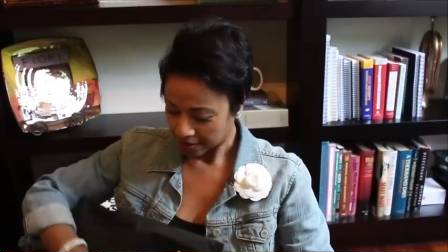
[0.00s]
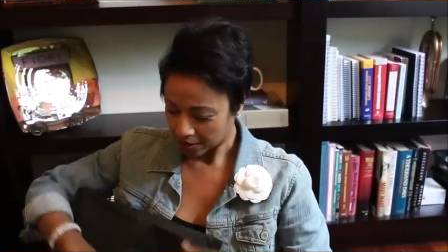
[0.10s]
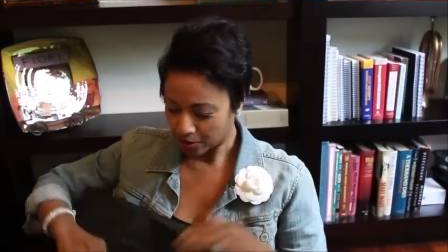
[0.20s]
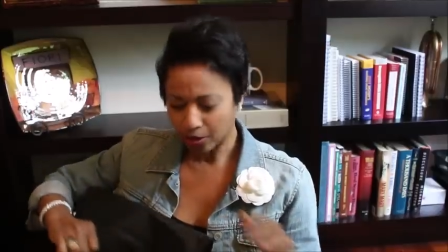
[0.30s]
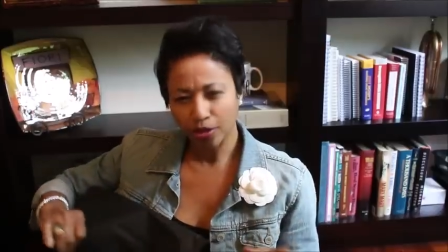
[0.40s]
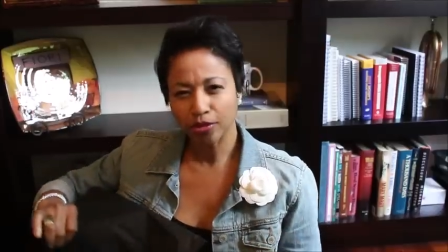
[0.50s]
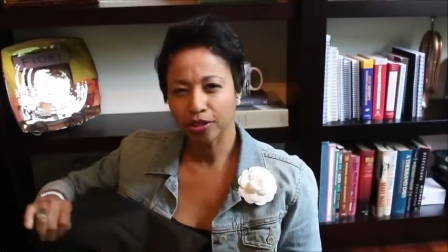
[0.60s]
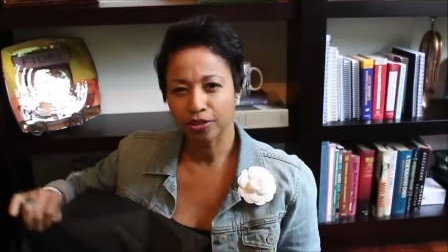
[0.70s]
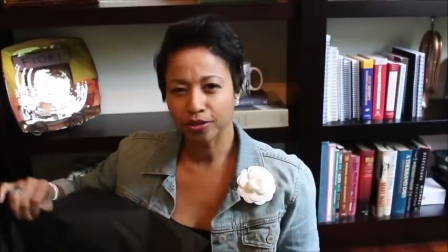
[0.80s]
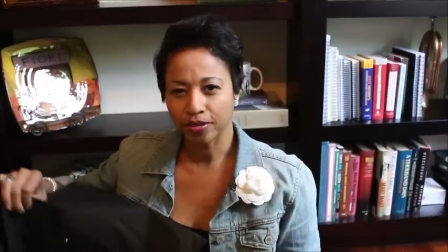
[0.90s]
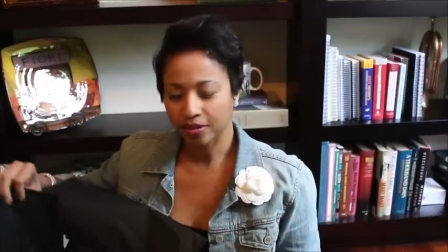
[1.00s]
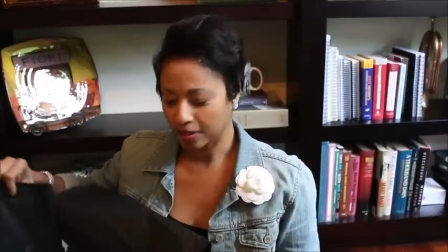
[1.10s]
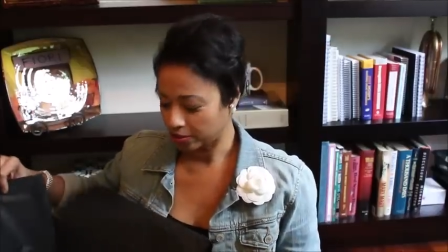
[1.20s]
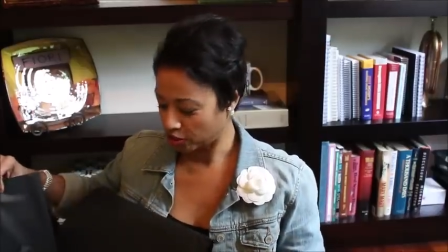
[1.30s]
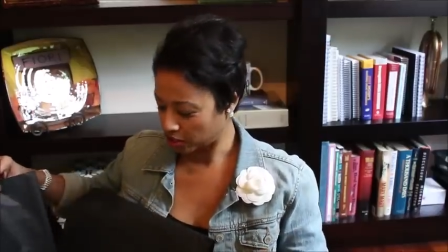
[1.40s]
So no little, you
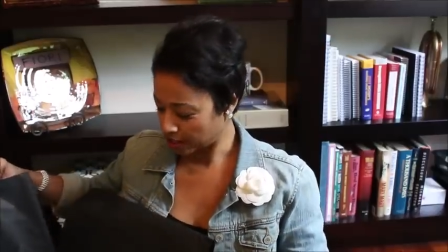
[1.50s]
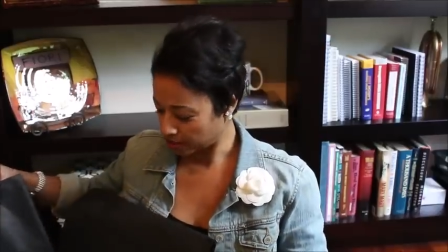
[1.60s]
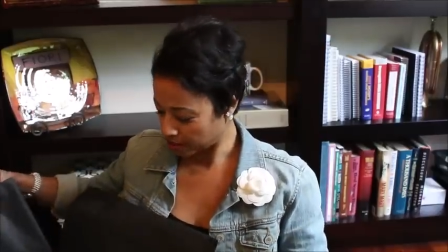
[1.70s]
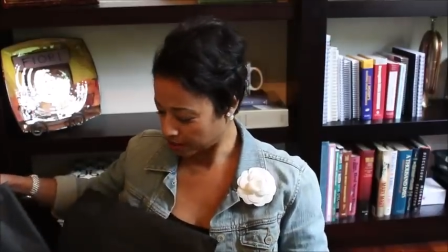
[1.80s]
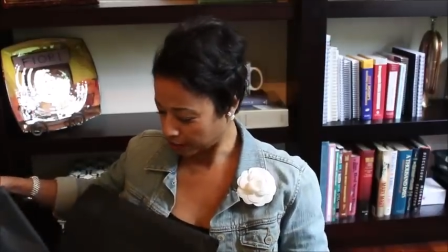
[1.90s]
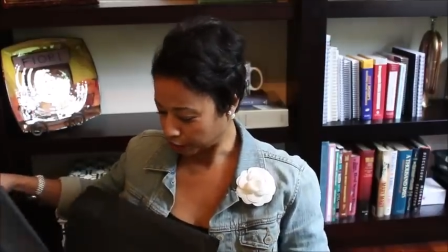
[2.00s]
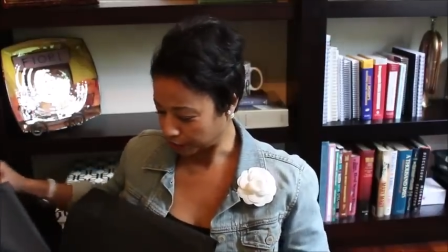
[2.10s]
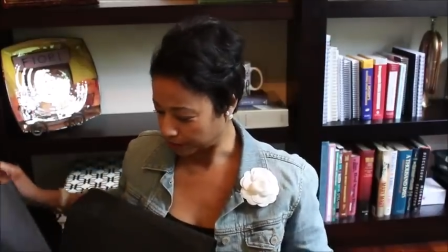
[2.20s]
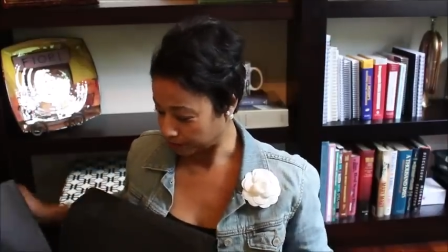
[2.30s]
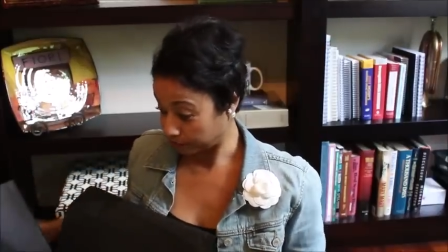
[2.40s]
know, Chanel sticker,